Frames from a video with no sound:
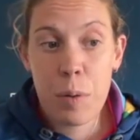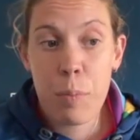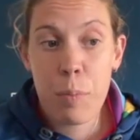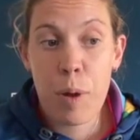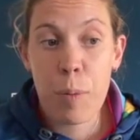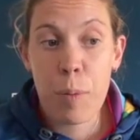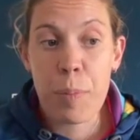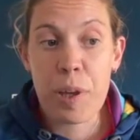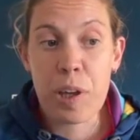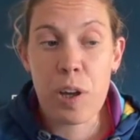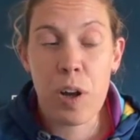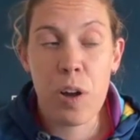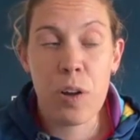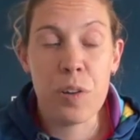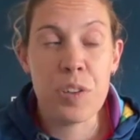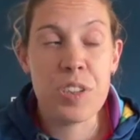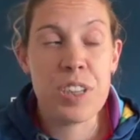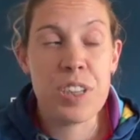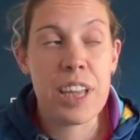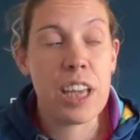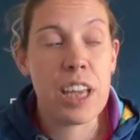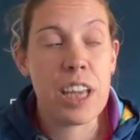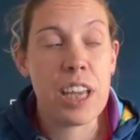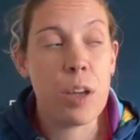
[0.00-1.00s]
But
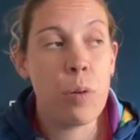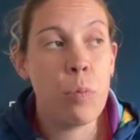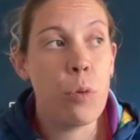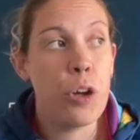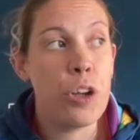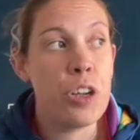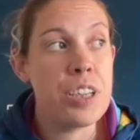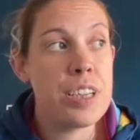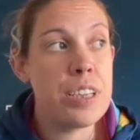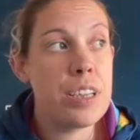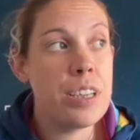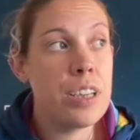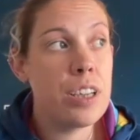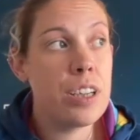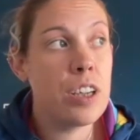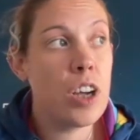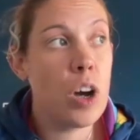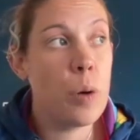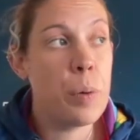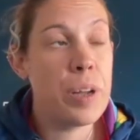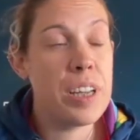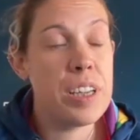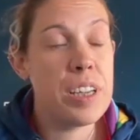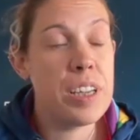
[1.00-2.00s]
because they weren't
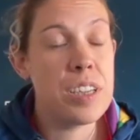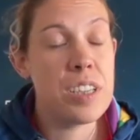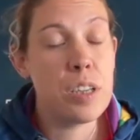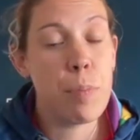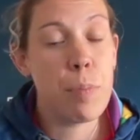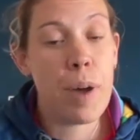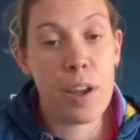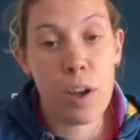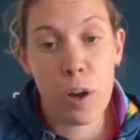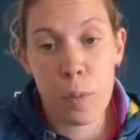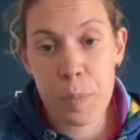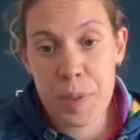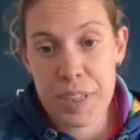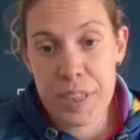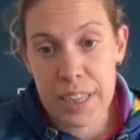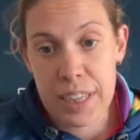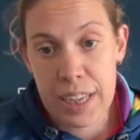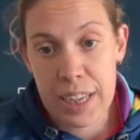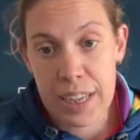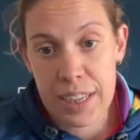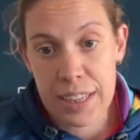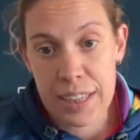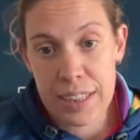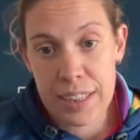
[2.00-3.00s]
going to
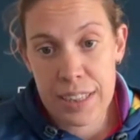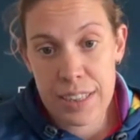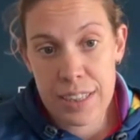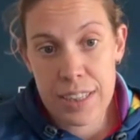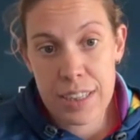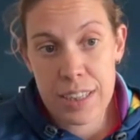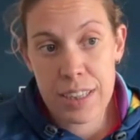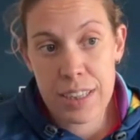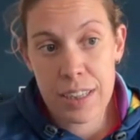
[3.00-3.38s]
biopsy it